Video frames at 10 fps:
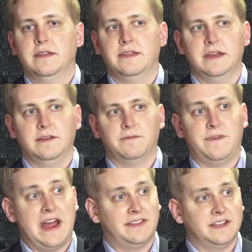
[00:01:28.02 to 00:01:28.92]
The
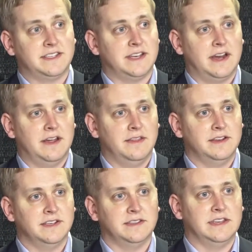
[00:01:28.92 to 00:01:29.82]
fact that uh,
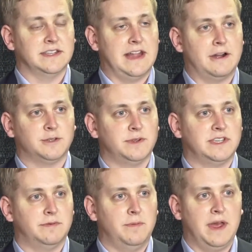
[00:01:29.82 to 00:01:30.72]
these, these, announcements
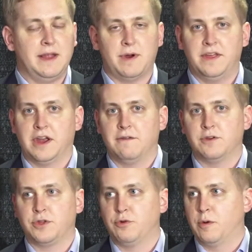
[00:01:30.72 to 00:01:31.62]
have been made by the
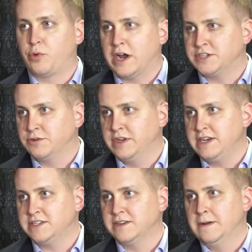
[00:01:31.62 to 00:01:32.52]
governor through a press
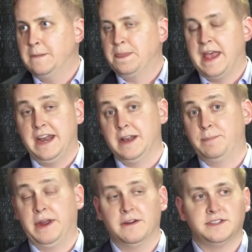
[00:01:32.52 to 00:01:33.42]
release, and it
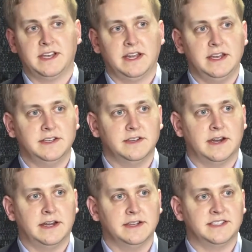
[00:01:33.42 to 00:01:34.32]
appears that he
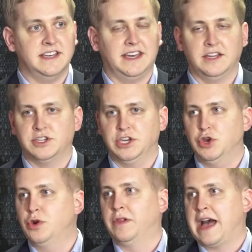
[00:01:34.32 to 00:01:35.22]
uh, is seeking to
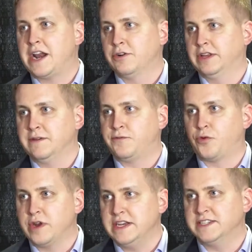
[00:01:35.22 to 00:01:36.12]
unilaterally
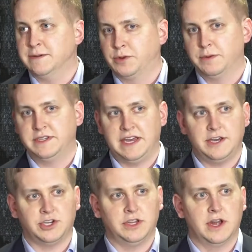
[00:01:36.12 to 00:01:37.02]
freeze
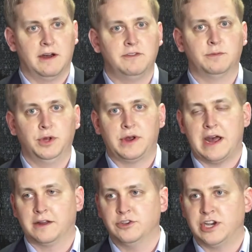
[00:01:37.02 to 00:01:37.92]
implementation of the Blue
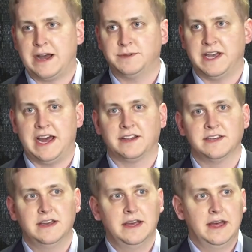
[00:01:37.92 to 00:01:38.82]
Collar Jobs Act.
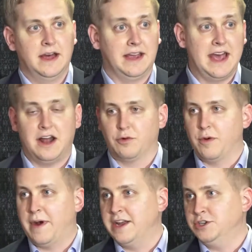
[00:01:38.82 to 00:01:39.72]
Again, I'll
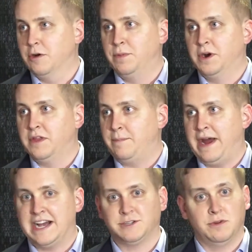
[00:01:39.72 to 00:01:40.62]
remind you a bill that
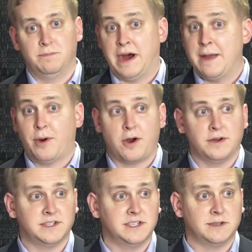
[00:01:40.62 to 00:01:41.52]
passed with
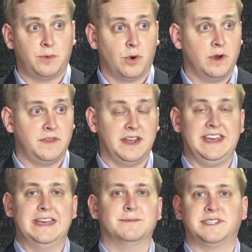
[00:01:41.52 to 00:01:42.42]
bipartisan support that
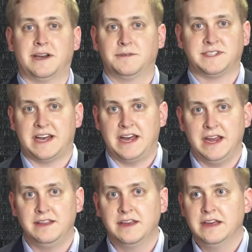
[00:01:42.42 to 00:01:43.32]
he himself
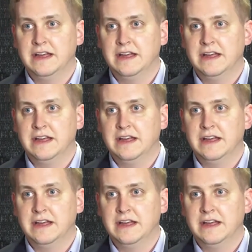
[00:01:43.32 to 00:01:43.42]
signed